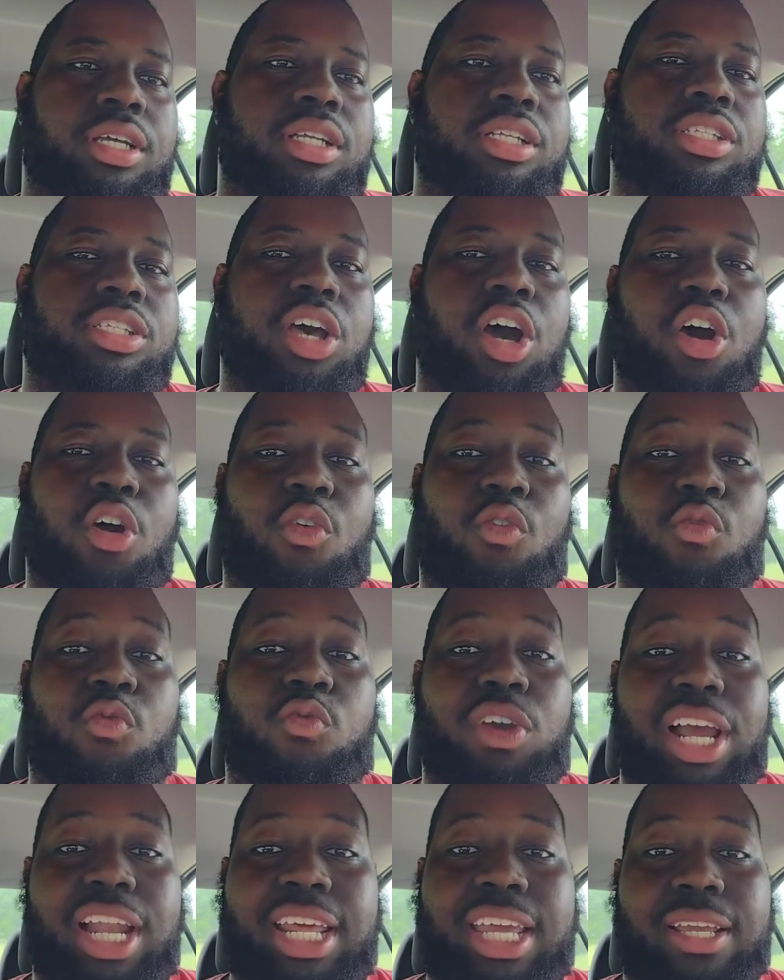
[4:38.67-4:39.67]
So
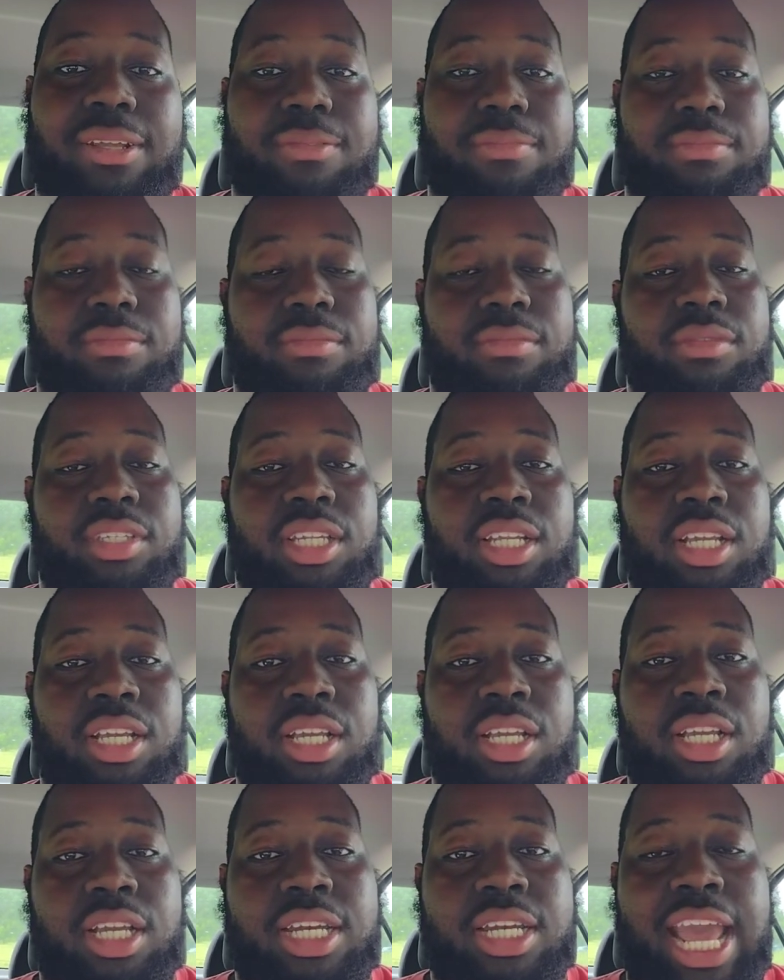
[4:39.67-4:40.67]
really,
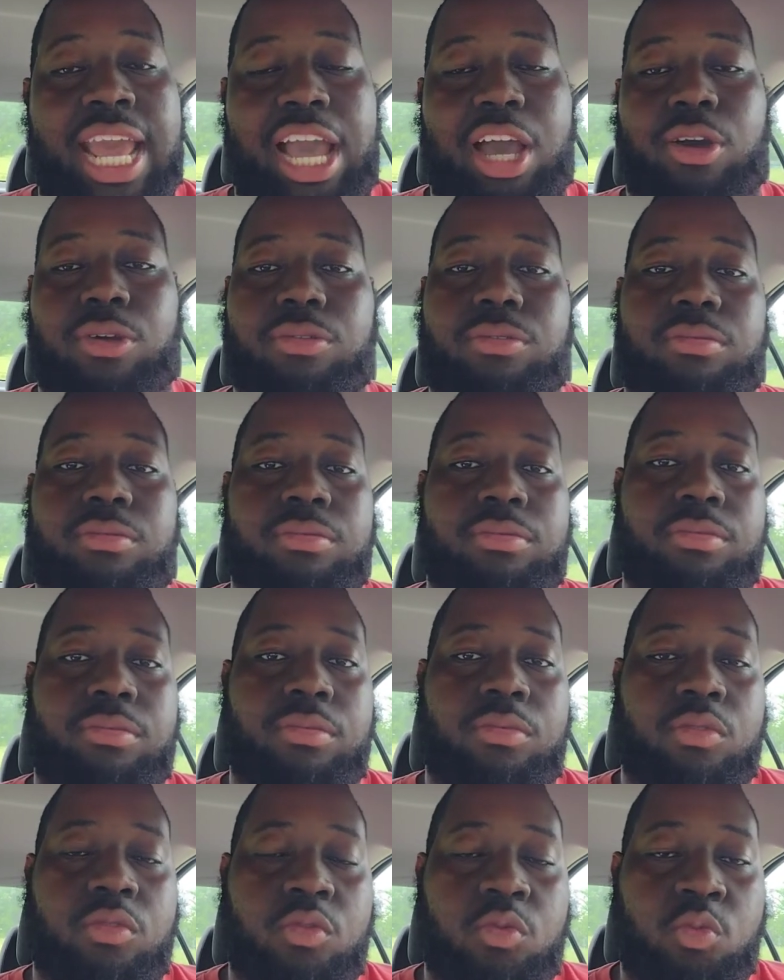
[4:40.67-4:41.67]
now,
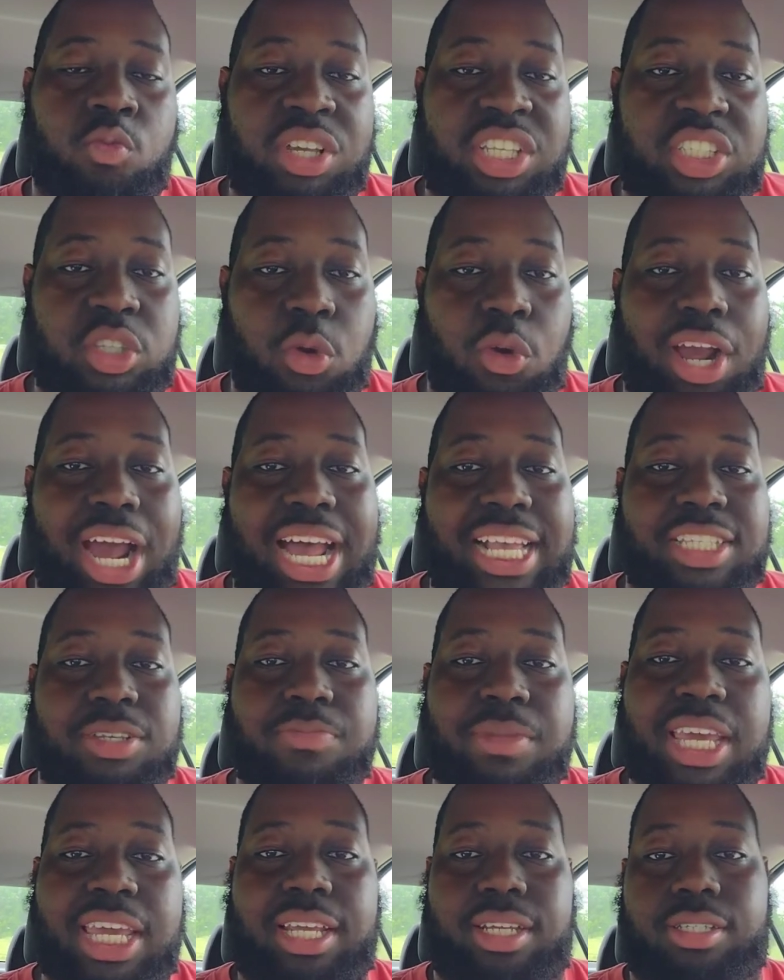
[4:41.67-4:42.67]
we still got
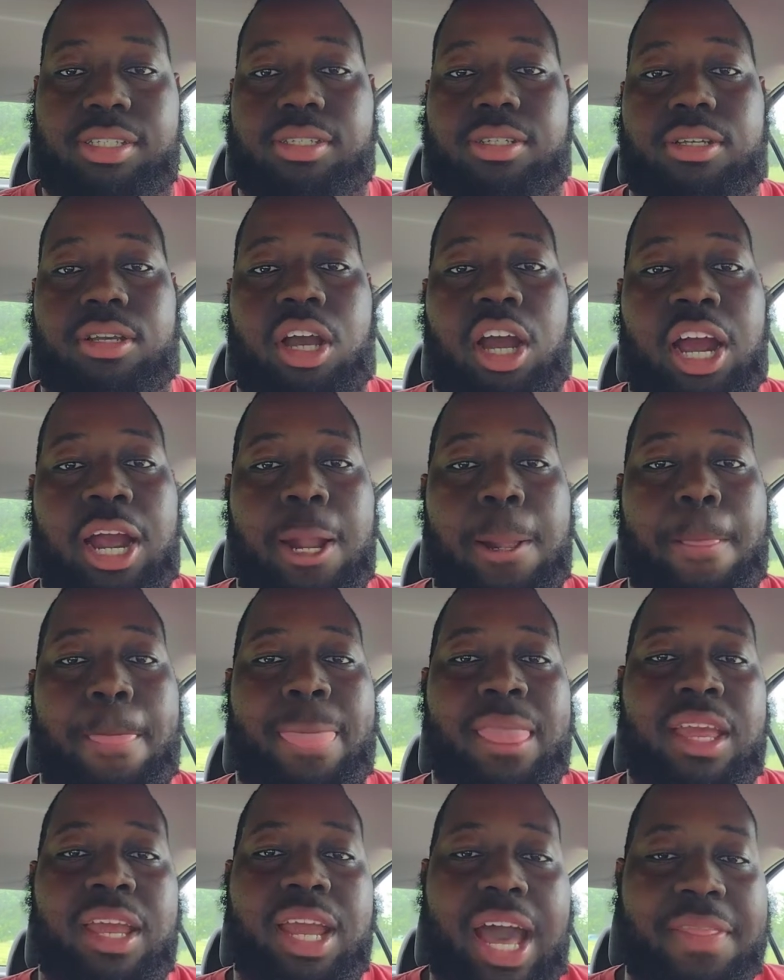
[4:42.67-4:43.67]
some needs. All right.
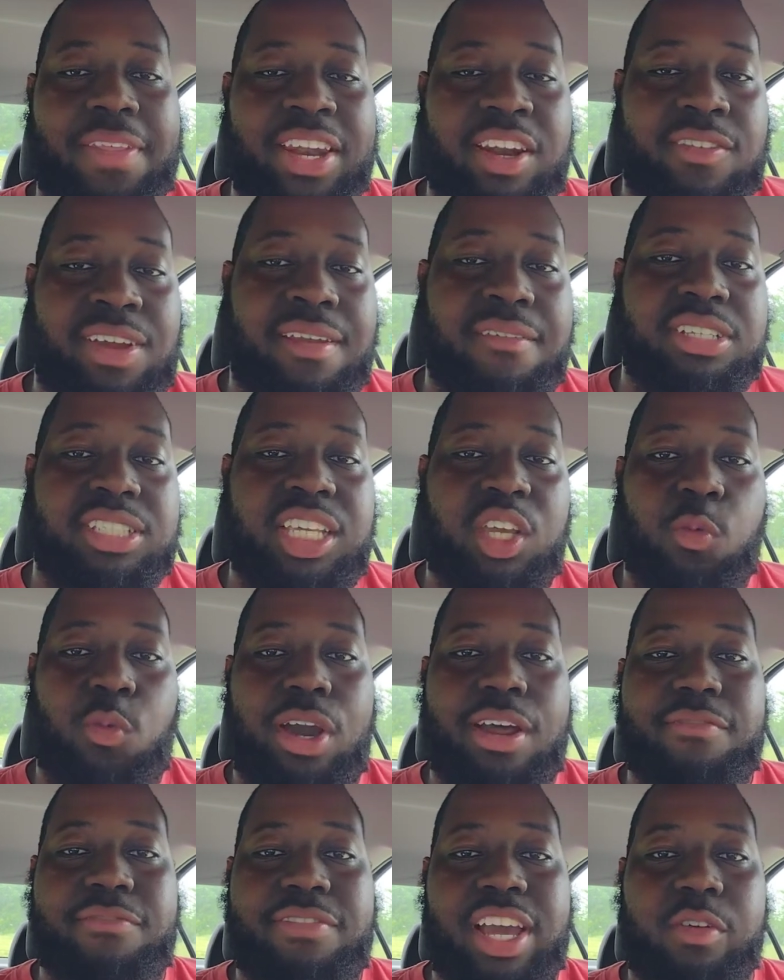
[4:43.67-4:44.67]
I think the Ravens need
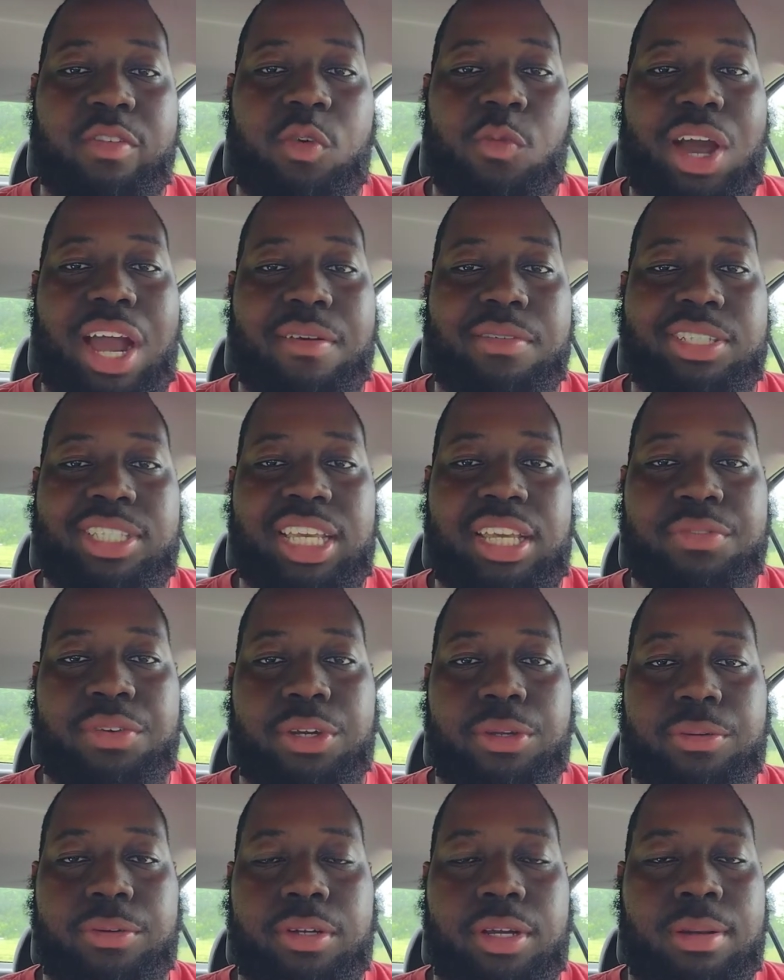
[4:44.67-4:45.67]
one veteran wide
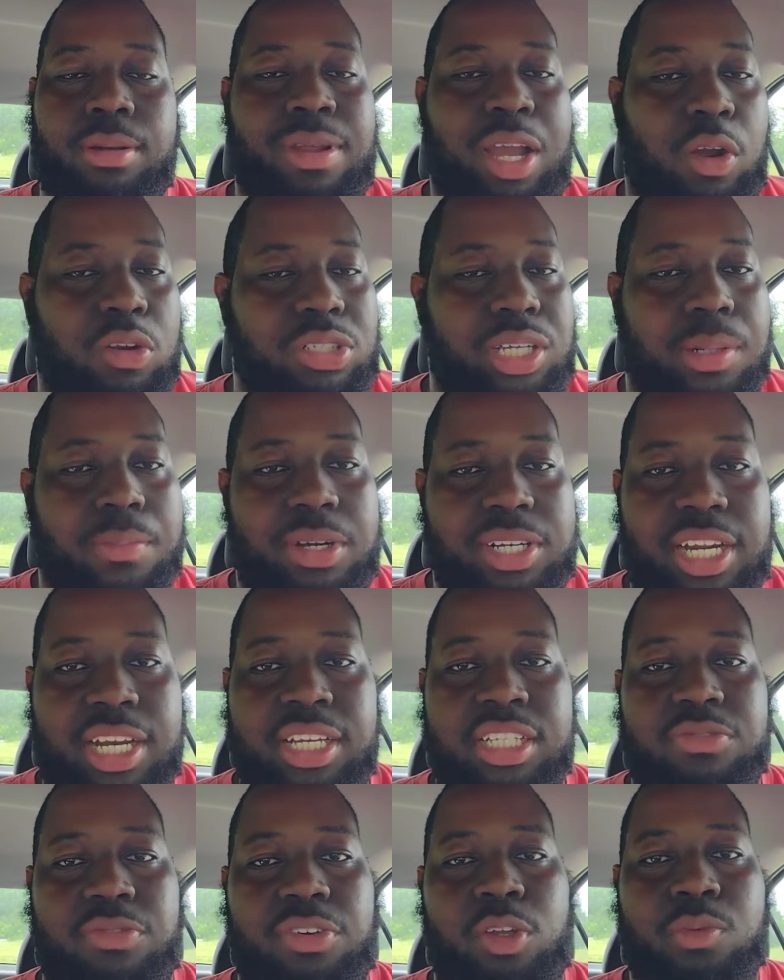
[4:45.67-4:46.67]
receiver. I'm not going to talk about that in
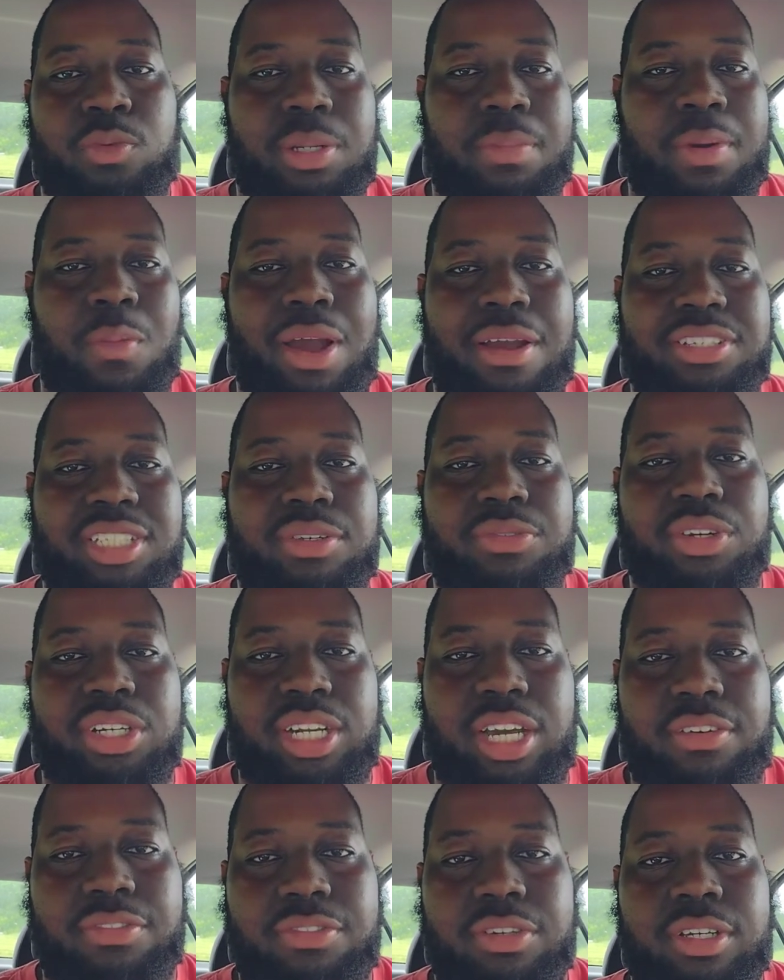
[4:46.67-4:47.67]
this video. We talk about wide receiver
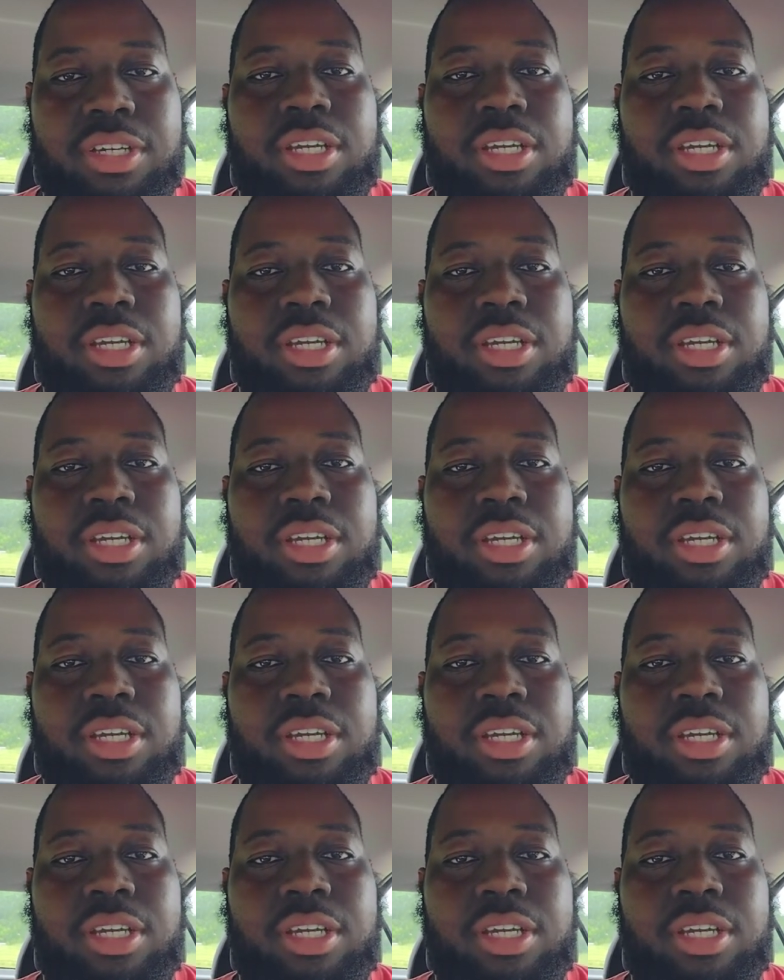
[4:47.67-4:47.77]
enough.